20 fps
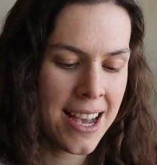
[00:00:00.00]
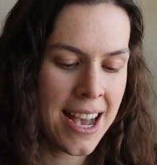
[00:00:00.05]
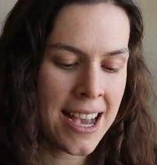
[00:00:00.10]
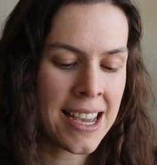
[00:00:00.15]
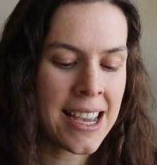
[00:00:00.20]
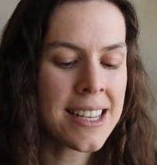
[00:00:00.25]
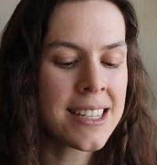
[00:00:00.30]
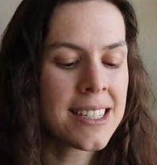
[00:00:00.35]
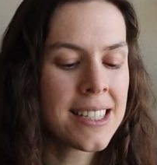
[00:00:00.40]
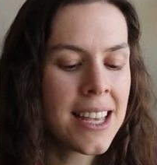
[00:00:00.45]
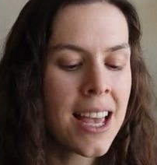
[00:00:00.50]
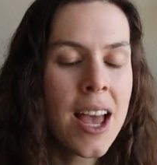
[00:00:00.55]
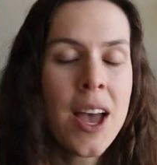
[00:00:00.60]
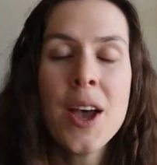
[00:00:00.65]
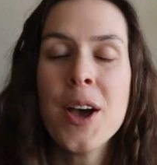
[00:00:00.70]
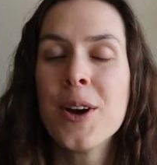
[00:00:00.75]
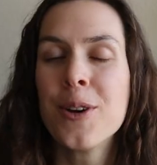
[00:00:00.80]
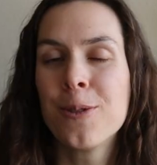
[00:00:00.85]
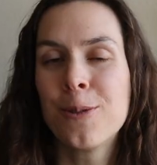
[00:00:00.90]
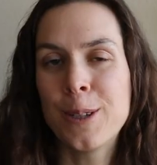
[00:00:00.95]
I guess,
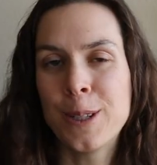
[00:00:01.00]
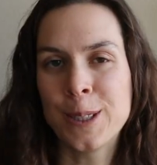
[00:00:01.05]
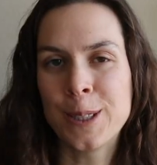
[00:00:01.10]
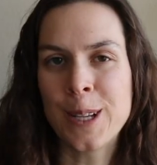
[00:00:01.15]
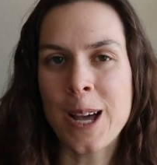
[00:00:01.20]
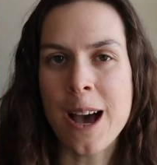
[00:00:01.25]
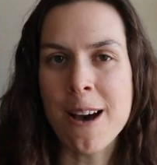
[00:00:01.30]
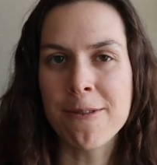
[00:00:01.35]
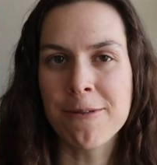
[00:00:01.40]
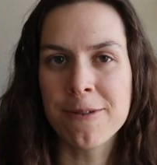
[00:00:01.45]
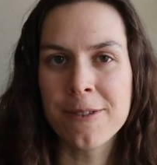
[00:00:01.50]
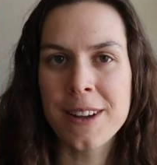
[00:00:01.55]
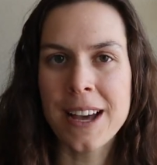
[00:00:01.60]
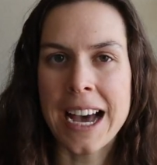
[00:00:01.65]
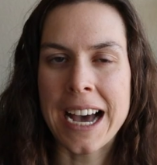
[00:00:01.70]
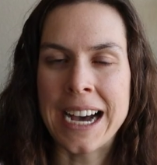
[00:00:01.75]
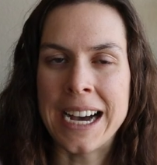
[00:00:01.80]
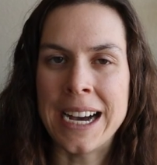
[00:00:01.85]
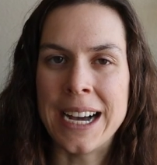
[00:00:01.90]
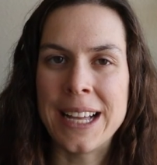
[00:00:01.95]
first off,
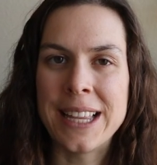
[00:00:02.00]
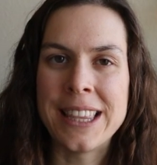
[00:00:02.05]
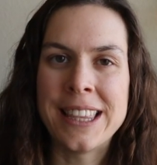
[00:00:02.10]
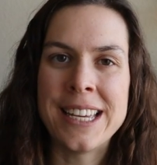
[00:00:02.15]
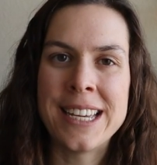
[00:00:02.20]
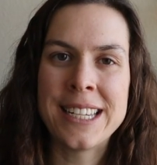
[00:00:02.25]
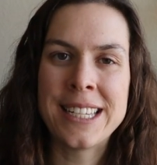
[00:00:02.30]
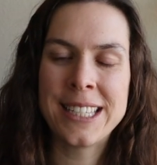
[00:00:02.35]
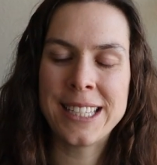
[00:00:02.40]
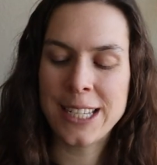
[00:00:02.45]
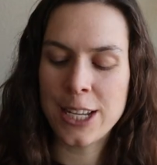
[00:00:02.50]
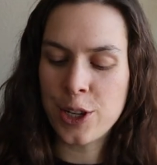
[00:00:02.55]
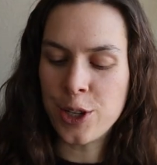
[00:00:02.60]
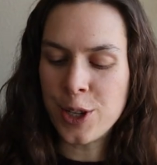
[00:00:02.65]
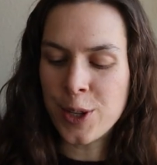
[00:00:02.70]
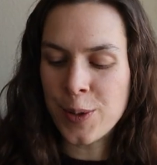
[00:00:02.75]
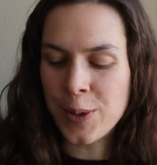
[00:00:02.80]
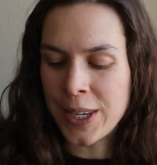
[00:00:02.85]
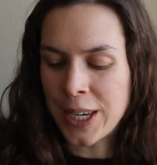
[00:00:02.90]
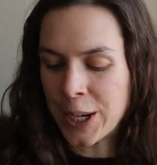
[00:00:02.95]
uh, this
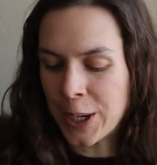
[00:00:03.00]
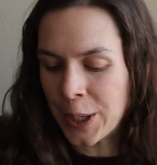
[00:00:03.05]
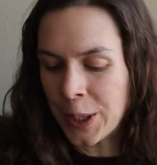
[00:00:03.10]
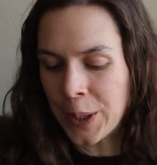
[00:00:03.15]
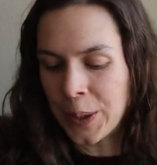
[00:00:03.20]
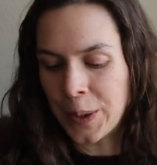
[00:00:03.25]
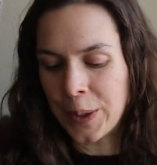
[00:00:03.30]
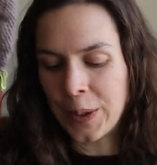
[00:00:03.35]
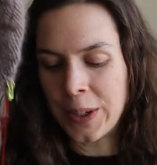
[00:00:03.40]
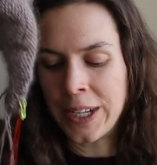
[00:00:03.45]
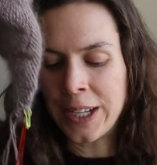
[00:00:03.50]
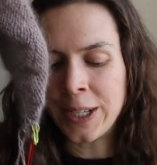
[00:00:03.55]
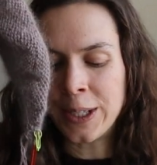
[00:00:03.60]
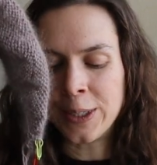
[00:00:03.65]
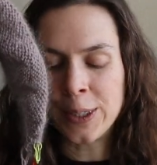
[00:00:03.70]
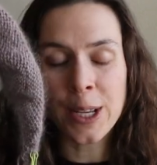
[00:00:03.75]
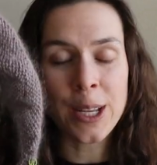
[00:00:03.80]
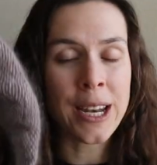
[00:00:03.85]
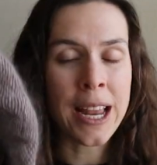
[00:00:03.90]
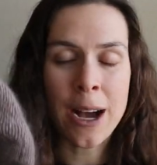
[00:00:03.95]
new year
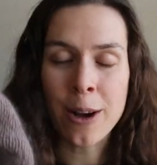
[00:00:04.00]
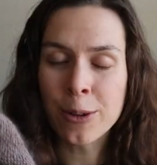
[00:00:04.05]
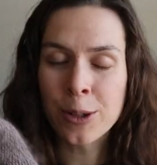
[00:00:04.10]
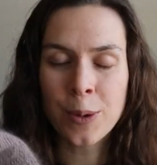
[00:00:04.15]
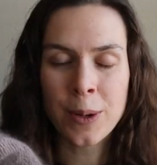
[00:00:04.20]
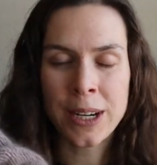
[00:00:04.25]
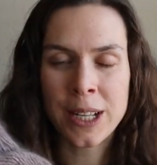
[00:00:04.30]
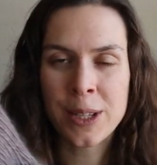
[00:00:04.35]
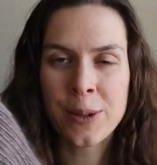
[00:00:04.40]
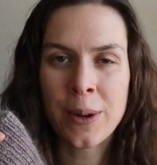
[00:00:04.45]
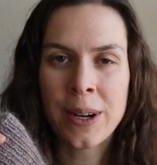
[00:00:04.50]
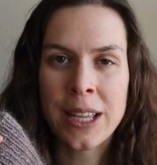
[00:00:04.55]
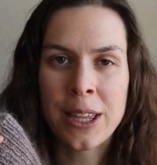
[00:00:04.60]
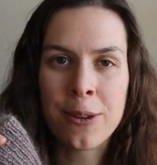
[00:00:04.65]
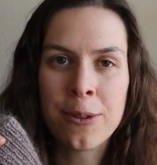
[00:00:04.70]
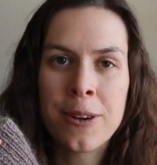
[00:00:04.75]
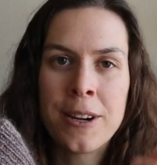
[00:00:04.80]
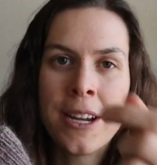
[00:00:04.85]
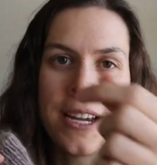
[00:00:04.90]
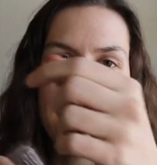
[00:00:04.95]
is now
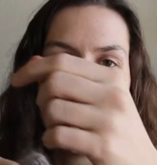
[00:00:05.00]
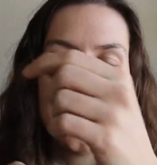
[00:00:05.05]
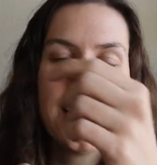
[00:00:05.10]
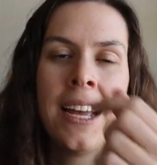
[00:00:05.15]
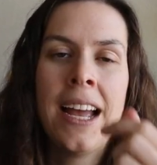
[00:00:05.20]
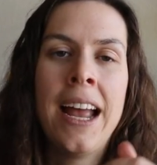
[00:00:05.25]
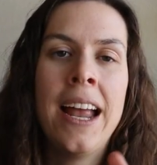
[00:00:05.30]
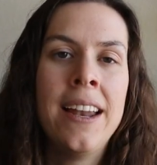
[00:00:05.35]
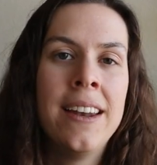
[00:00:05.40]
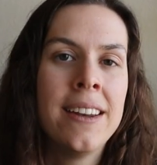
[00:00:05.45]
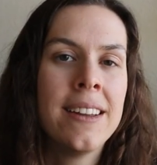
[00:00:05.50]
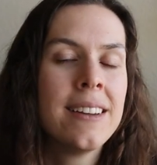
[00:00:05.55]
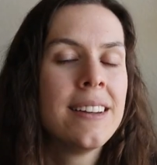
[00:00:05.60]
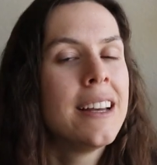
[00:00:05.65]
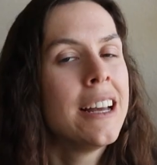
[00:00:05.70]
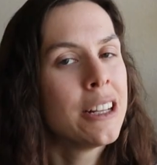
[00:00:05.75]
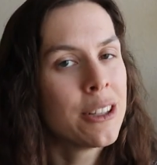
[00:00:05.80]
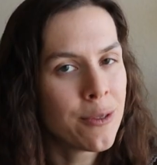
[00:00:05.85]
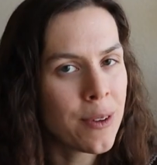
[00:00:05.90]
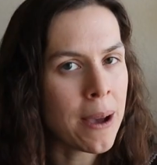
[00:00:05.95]
2023 and
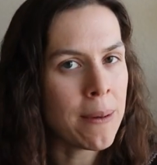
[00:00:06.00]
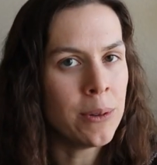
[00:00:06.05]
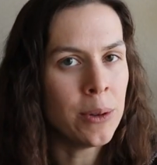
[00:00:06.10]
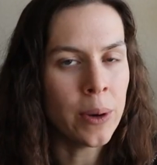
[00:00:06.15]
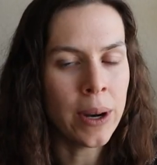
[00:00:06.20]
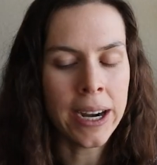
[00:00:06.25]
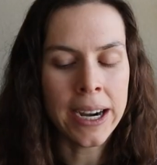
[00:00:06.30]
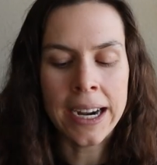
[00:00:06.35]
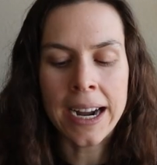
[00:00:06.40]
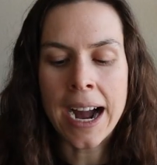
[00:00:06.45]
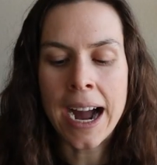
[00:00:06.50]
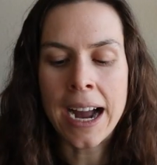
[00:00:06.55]
it's February.